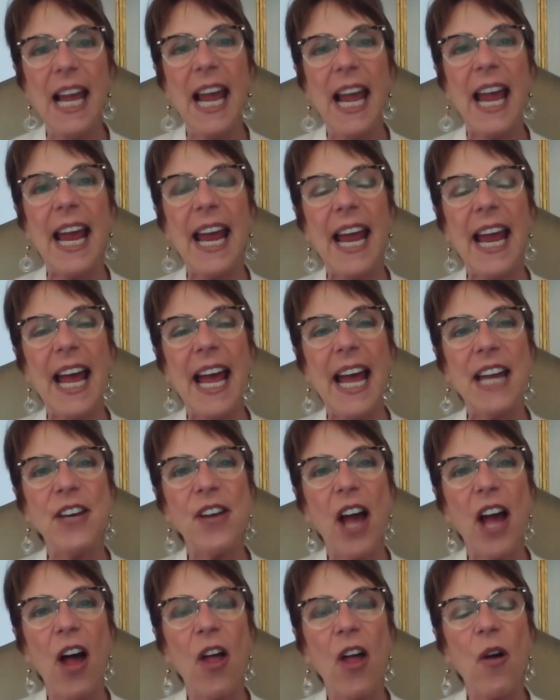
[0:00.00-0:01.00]

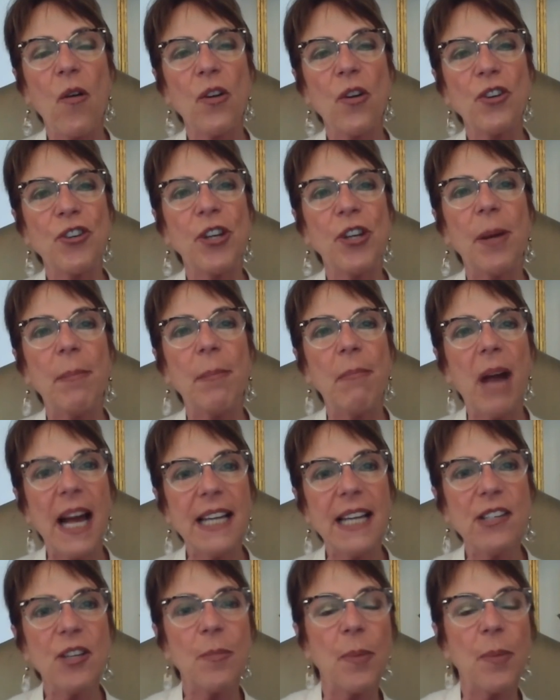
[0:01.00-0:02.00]
And to
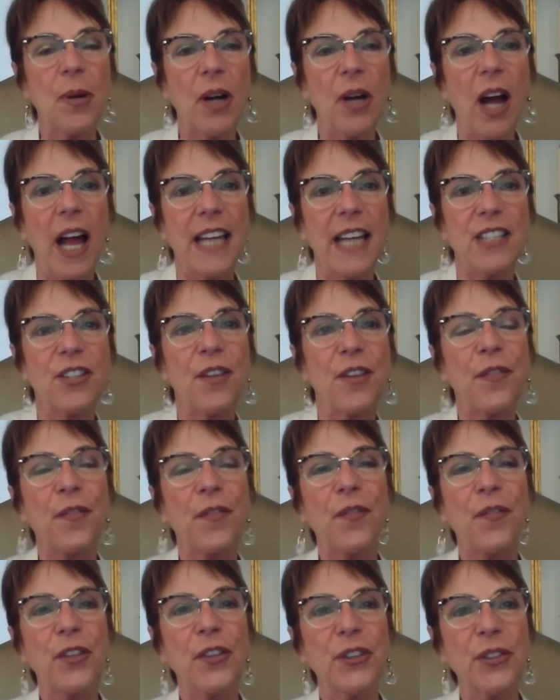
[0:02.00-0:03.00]
my surprise, the
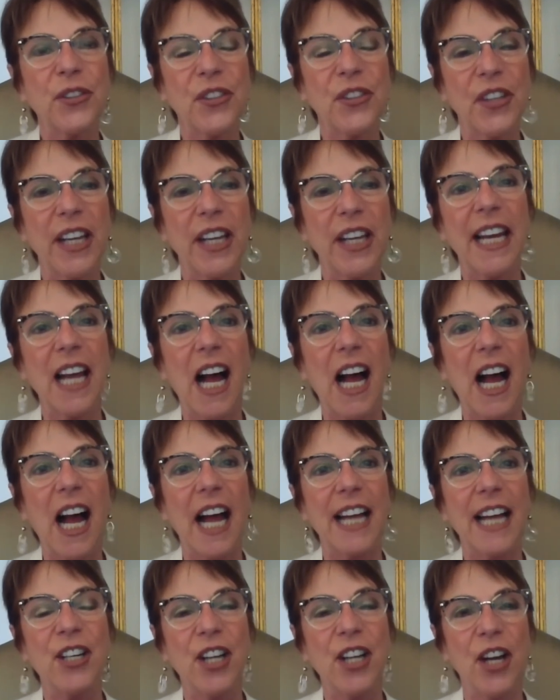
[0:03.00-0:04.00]
first thing
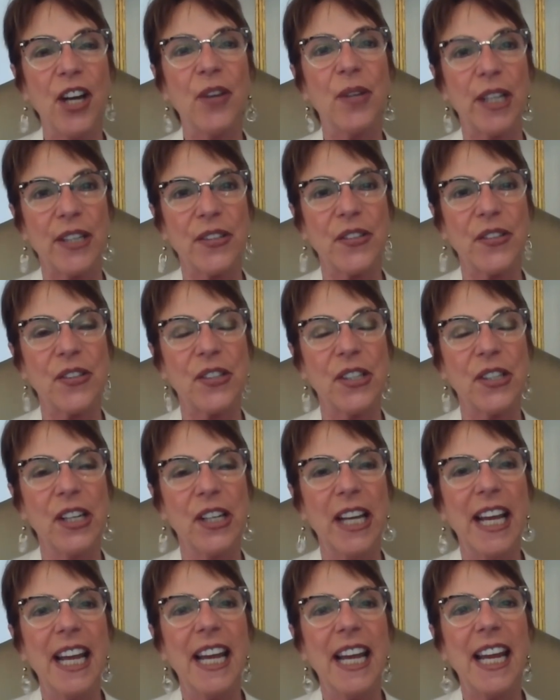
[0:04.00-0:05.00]
I noticed
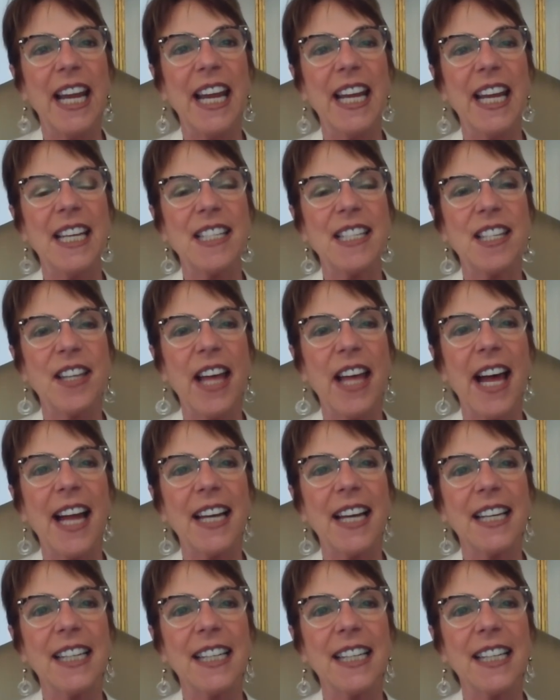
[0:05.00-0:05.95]
is that